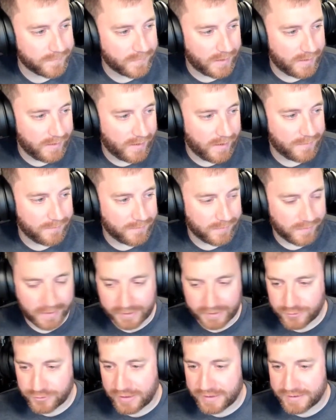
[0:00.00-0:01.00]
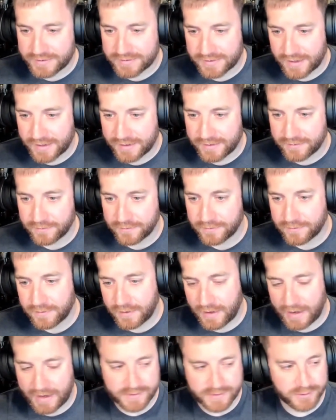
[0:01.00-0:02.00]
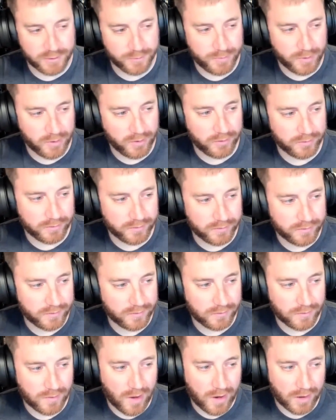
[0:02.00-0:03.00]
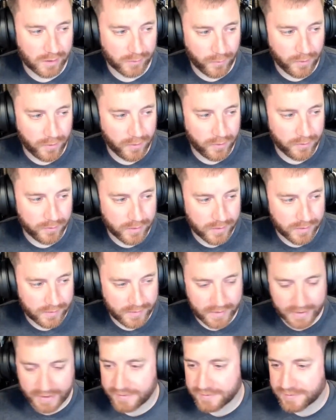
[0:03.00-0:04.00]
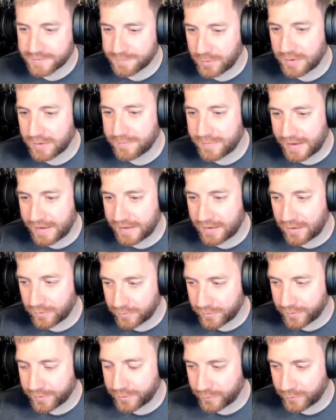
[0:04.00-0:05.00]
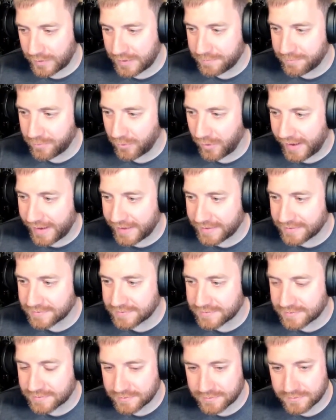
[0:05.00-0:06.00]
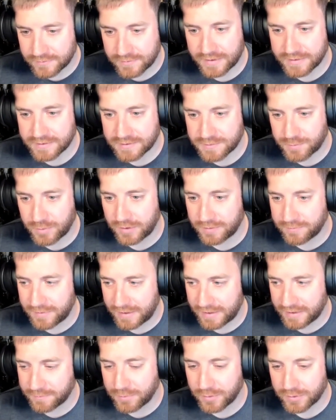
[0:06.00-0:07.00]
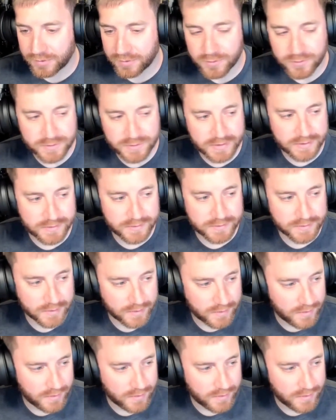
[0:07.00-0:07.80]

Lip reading: And like Jake said, Hazelburn, Longrow, and Springbank are the three brands that Springbank produces.